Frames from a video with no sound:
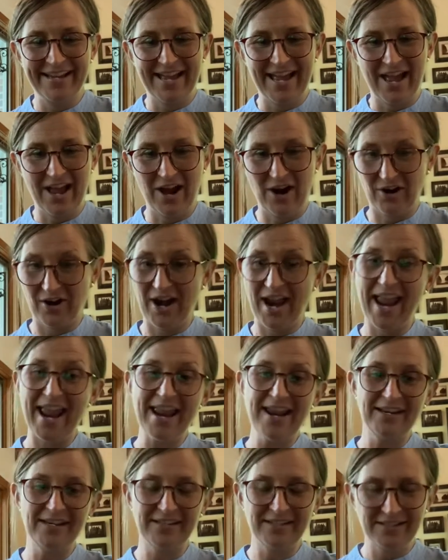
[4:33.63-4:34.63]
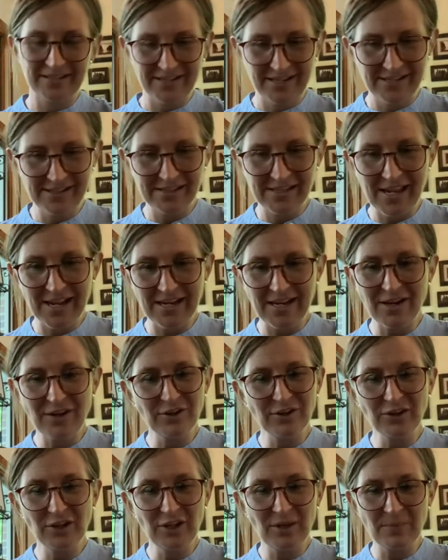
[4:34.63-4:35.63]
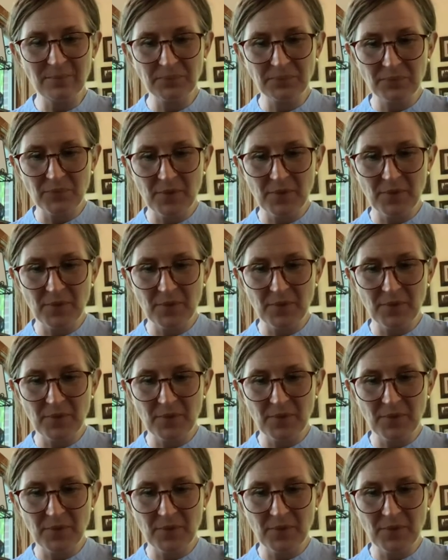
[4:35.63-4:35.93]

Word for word: All right, he said eagerly,